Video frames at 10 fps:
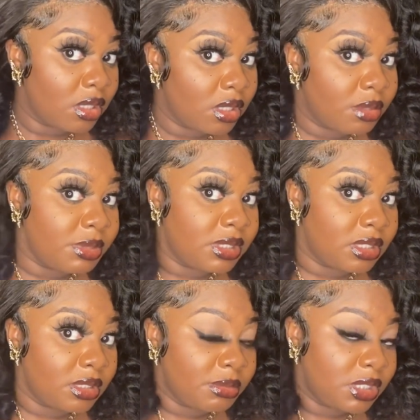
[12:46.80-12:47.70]

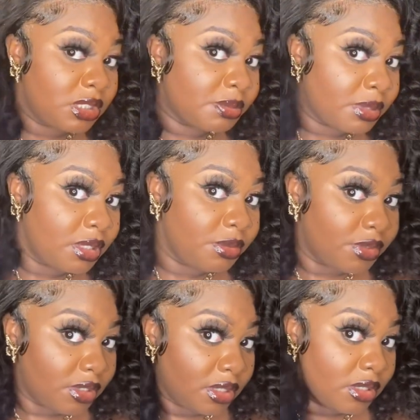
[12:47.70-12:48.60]
Let me just play with
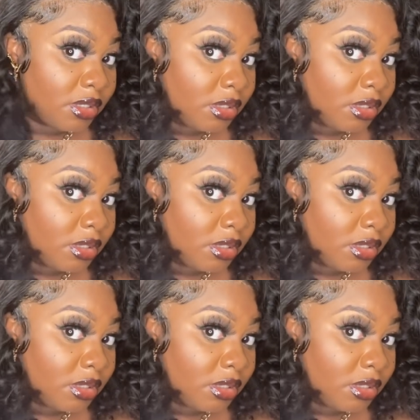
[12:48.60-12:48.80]
it.